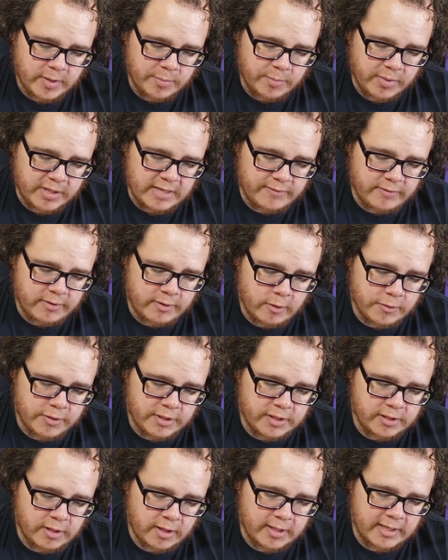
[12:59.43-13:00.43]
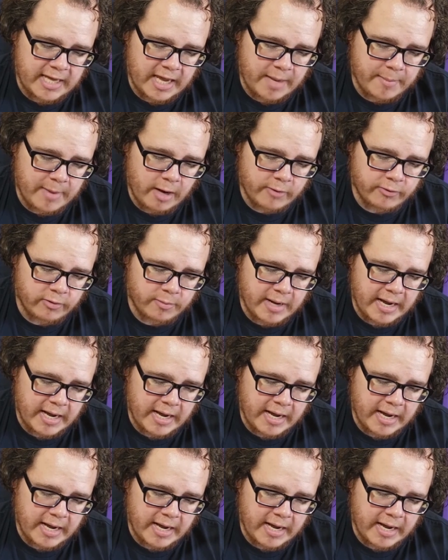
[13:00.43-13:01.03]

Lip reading: but even though the sun came out from